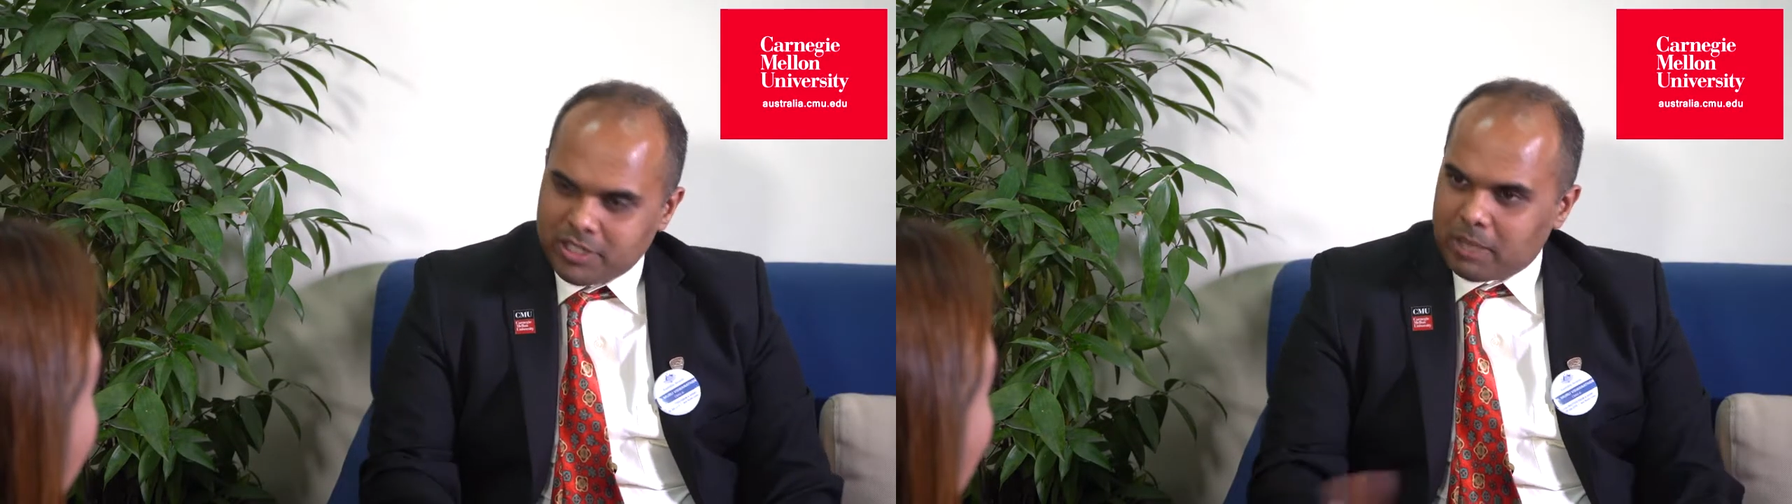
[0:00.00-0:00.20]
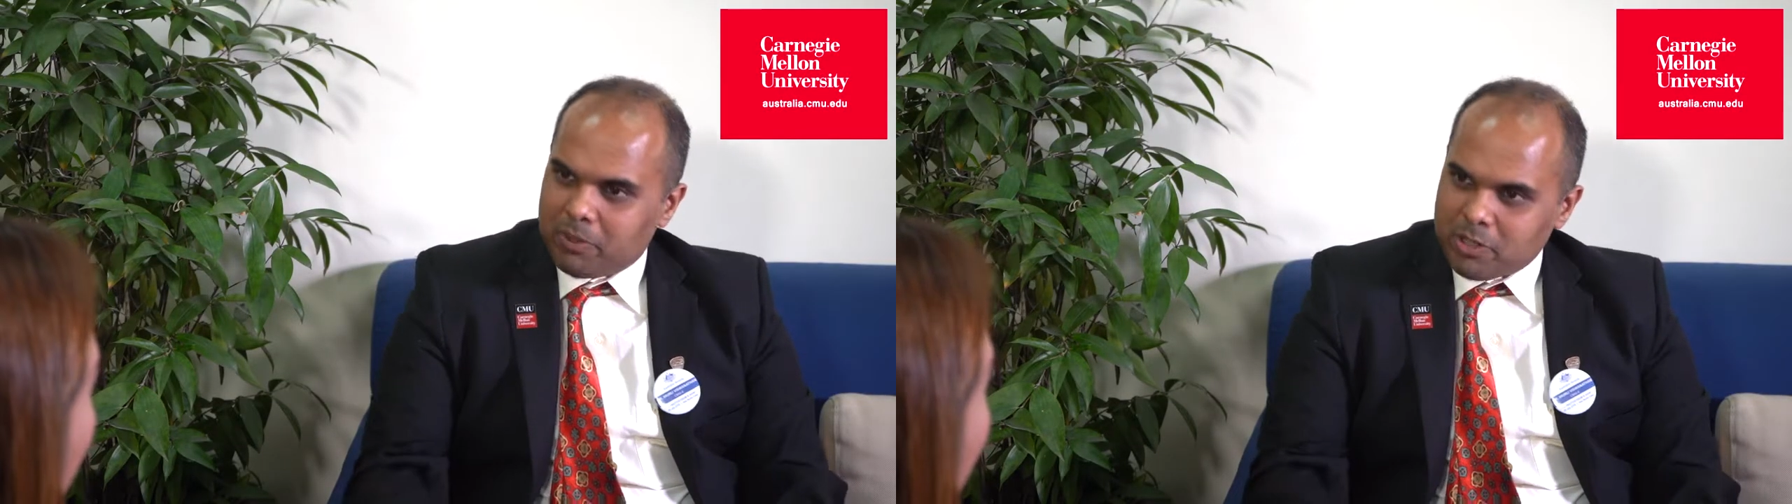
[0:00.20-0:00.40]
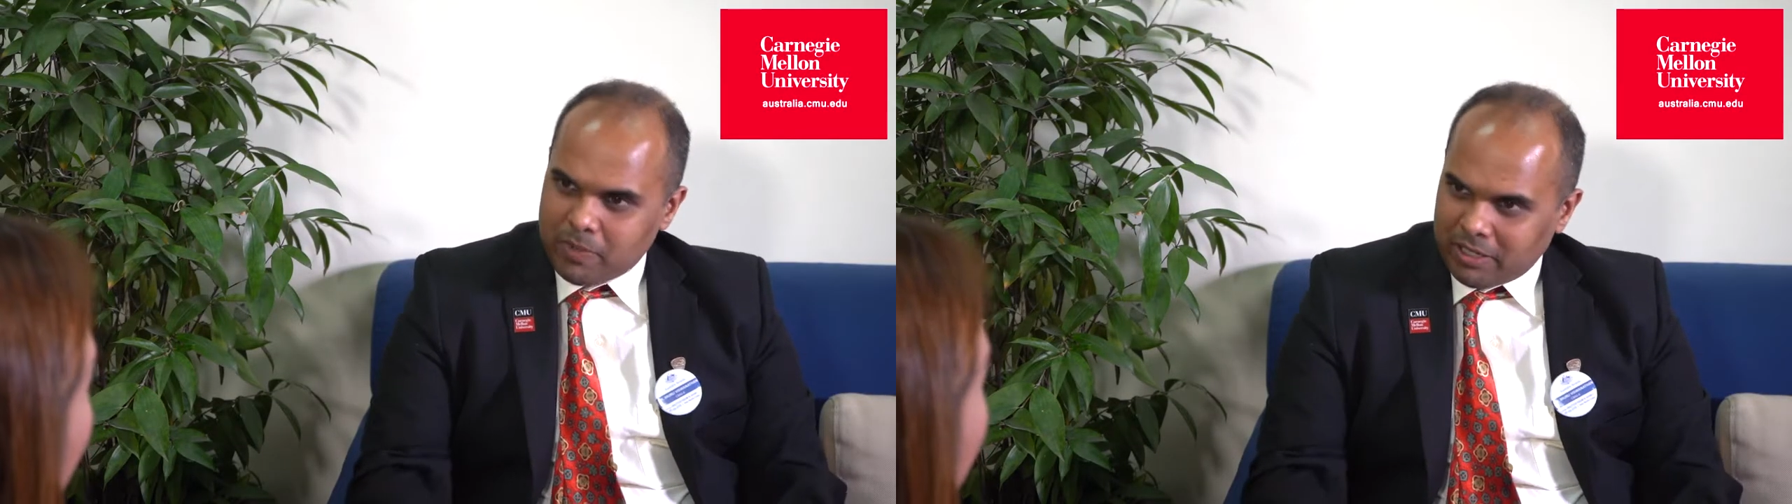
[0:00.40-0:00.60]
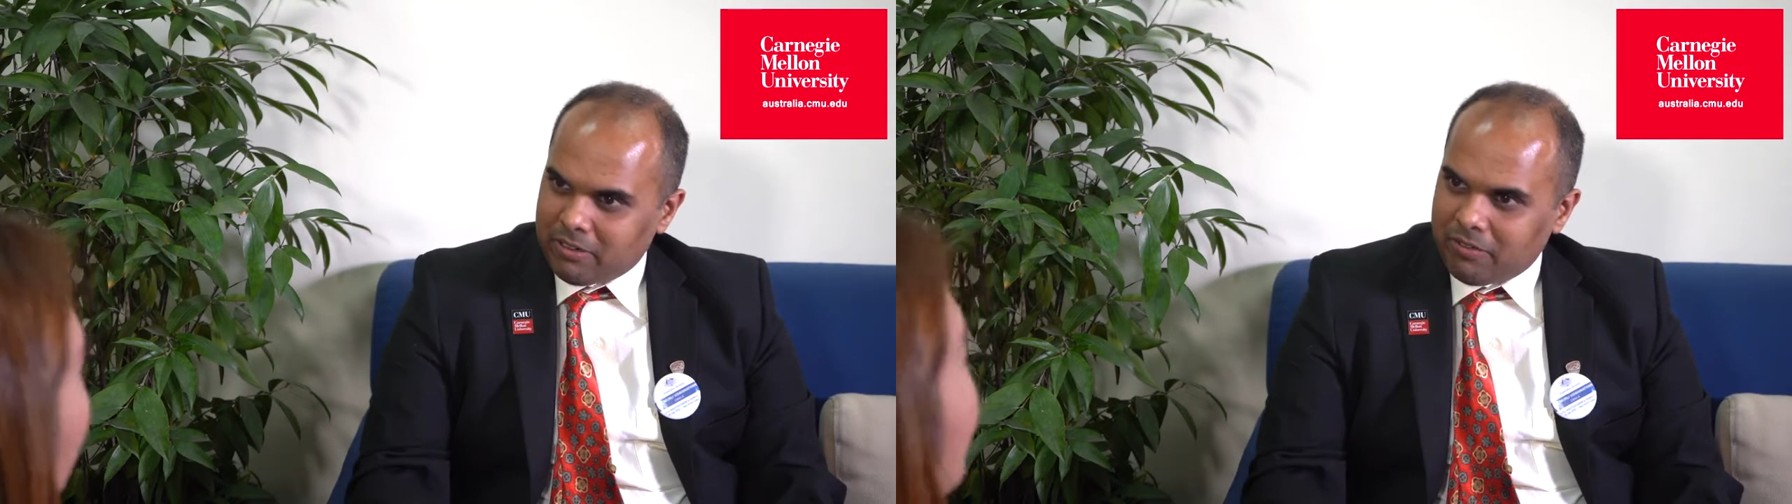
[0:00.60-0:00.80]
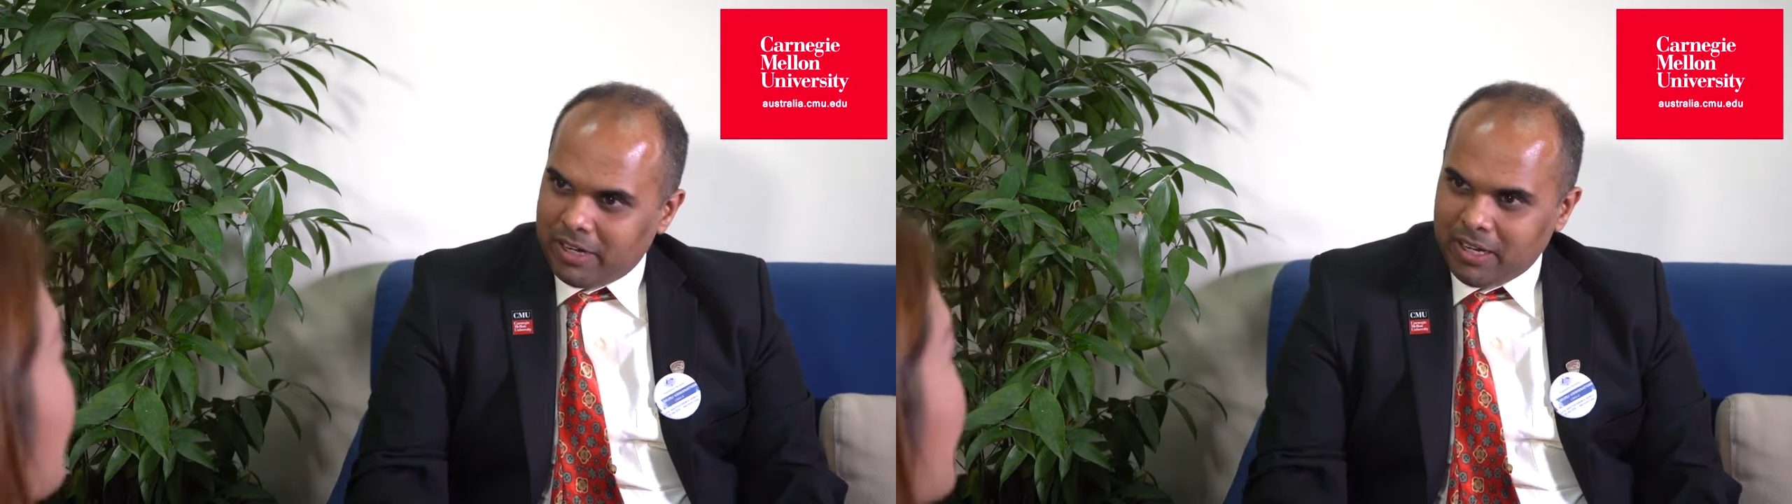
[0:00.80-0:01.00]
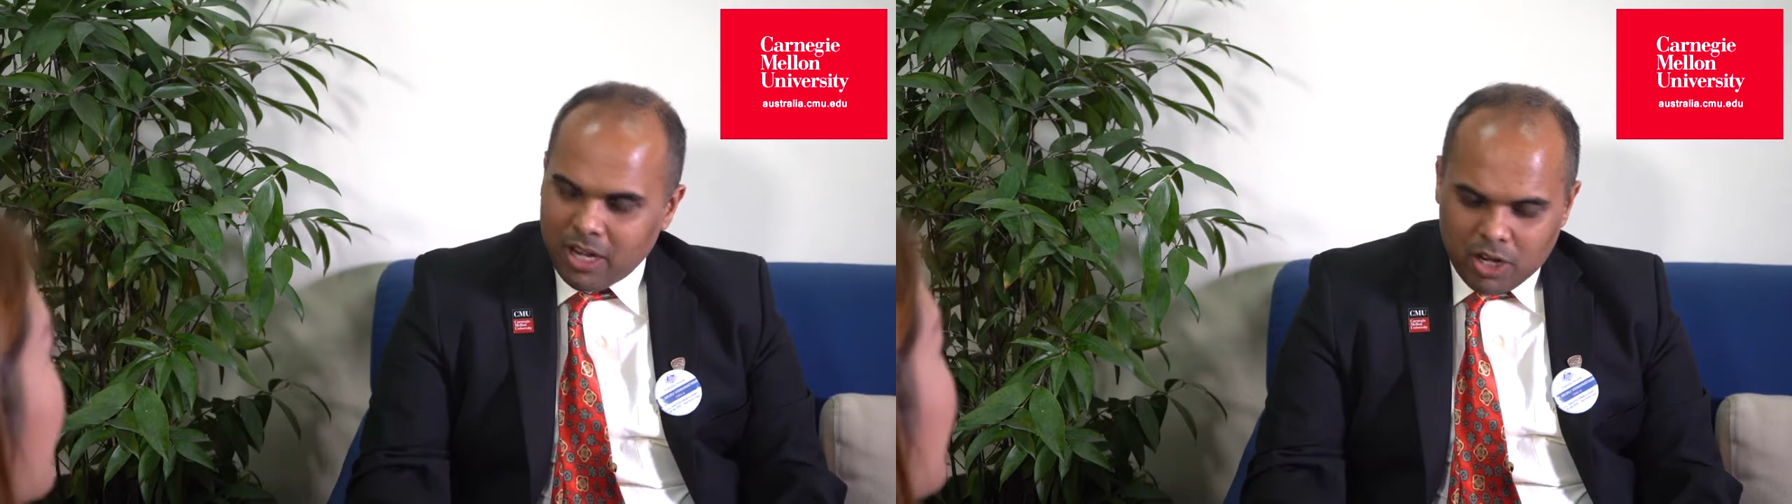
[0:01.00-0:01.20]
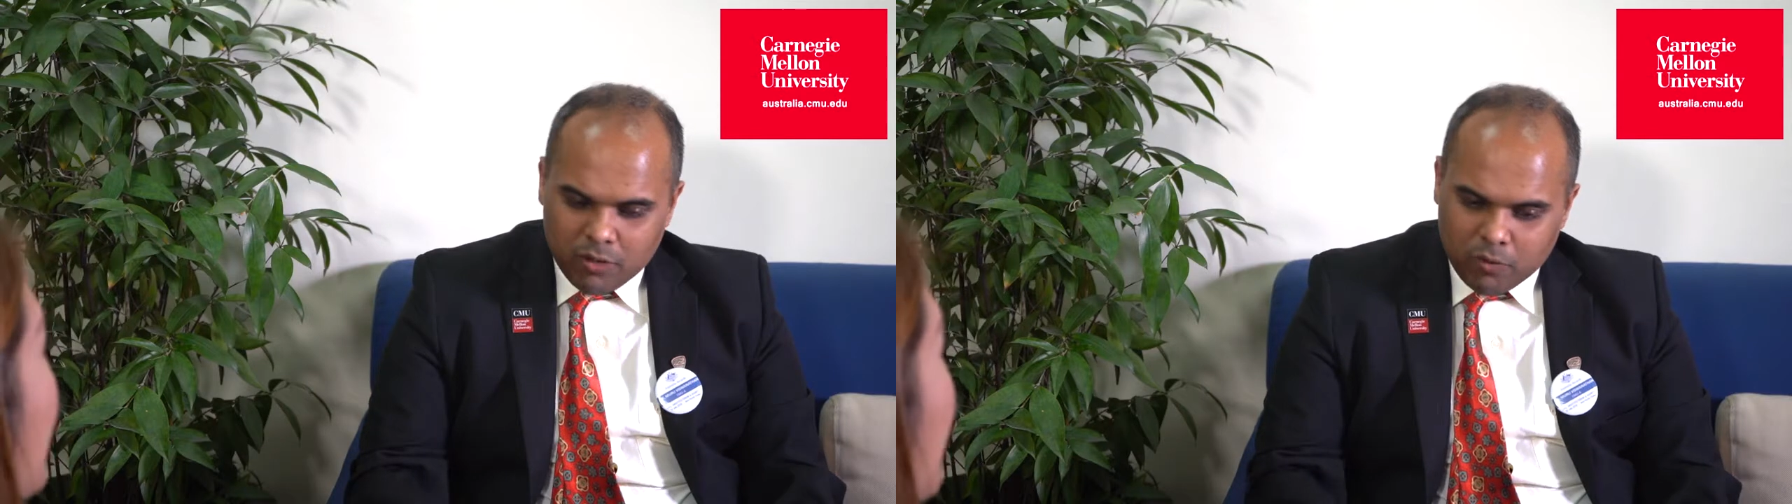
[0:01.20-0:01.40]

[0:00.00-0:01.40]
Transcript: holistic perspective, right?